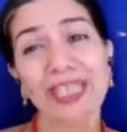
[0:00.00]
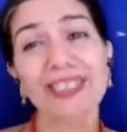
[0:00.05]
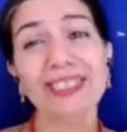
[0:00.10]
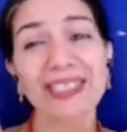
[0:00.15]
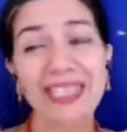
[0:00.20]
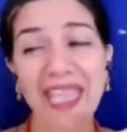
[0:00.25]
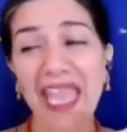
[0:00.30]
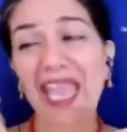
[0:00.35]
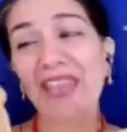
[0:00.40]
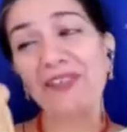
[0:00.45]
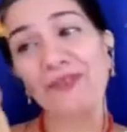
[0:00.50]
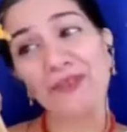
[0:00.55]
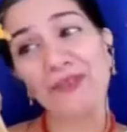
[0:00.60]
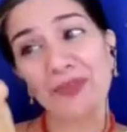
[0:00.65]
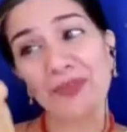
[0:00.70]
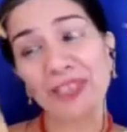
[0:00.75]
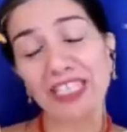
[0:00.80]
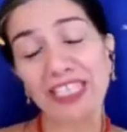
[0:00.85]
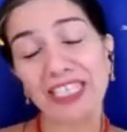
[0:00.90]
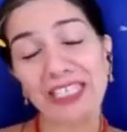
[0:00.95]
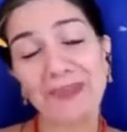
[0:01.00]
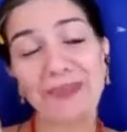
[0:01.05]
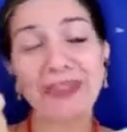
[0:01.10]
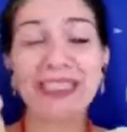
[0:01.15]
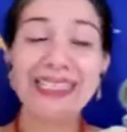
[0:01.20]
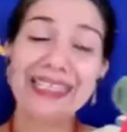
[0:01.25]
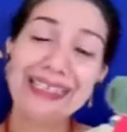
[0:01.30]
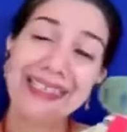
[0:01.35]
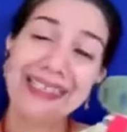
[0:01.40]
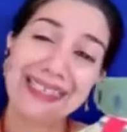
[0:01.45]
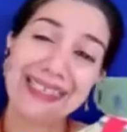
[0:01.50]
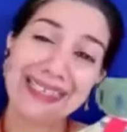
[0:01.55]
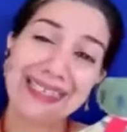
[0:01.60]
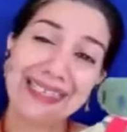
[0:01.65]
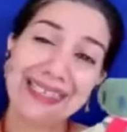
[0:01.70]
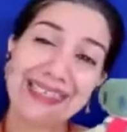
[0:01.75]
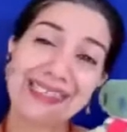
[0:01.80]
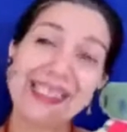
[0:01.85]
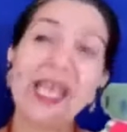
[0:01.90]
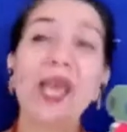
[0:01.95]
that again for me,
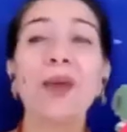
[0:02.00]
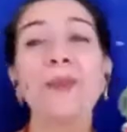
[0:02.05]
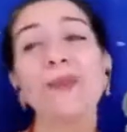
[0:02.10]
please?